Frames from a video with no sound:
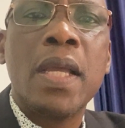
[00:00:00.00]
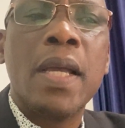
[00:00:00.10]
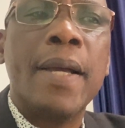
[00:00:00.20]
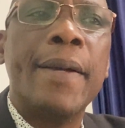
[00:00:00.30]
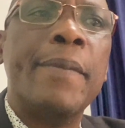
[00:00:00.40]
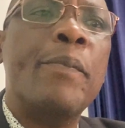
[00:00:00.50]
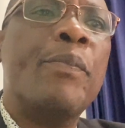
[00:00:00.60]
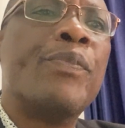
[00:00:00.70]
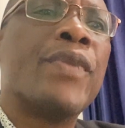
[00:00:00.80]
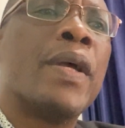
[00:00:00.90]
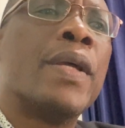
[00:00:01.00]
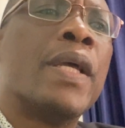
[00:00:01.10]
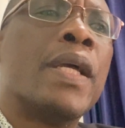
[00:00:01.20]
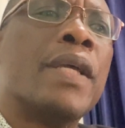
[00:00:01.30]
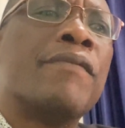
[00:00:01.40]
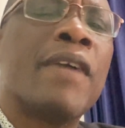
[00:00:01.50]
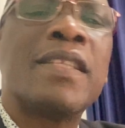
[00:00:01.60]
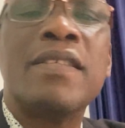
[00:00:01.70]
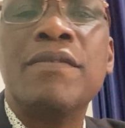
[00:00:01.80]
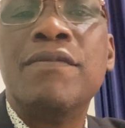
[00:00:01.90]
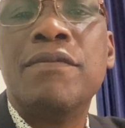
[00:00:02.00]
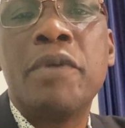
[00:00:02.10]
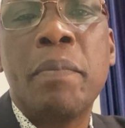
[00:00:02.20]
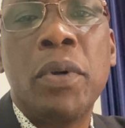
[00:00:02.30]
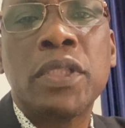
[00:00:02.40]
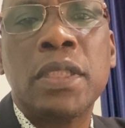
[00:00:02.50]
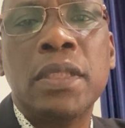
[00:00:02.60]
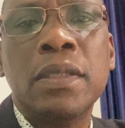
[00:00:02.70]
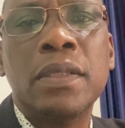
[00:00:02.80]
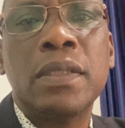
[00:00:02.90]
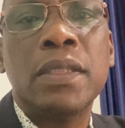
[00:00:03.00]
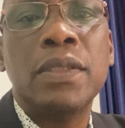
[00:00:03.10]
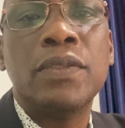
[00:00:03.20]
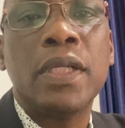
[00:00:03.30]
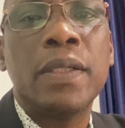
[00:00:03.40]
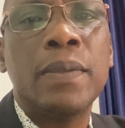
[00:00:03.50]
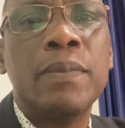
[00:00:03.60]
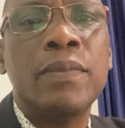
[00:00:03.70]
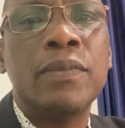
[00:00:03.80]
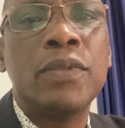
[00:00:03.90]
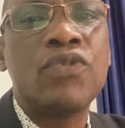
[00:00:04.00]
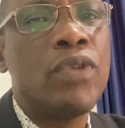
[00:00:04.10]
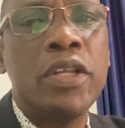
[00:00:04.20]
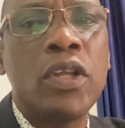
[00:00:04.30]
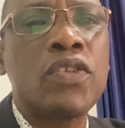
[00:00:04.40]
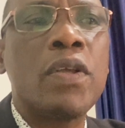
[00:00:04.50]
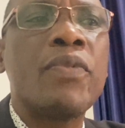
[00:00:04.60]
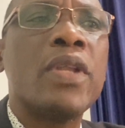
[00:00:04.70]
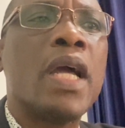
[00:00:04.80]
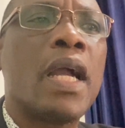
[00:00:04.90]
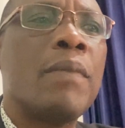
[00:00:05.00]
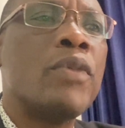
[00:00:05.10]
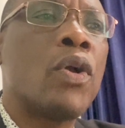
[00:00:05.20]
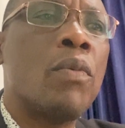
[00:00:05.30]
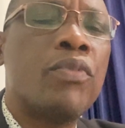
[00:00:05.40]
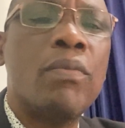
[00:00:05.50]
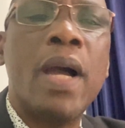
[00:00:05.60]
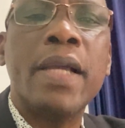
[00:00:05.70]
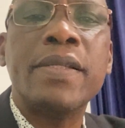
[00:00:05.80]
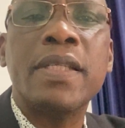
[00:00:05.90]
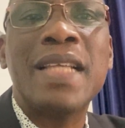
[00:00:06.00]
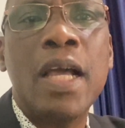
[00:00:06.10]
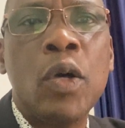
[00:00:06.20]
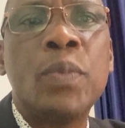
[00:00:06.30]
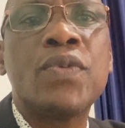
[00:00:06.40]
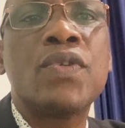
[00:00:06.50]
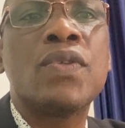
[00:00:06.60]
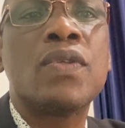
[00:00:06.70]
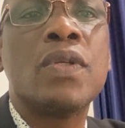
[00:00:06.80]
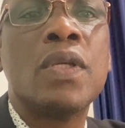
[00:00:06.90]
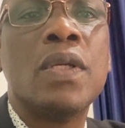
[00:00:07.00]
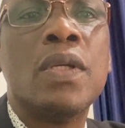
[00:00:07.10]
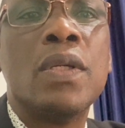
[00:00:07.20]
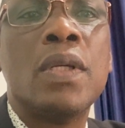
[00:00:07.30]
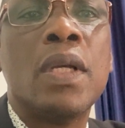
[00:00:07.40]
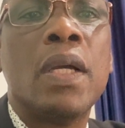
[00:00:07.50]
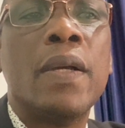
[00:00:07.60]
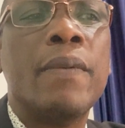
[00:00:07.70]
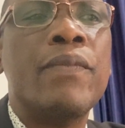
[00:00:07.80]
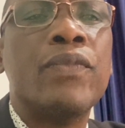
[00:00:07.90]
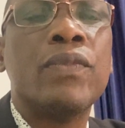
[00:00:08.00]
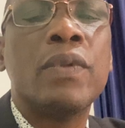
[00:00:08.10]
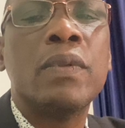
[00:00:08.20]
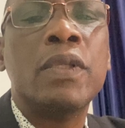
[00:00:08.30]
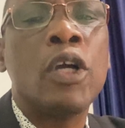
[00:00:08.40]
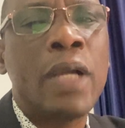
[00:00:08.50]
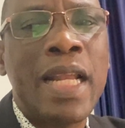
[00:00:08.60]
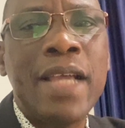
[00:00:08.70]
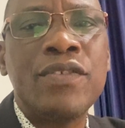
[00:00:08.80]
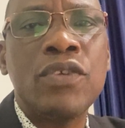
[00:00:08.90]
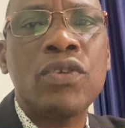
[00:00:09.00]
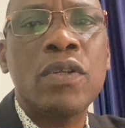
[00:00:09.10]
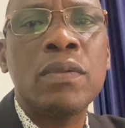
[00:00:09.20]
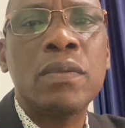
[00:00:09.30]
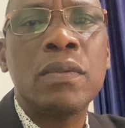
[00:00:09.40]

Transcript: Um, Effective reporting is really not something that can be compromised. It helps the organization,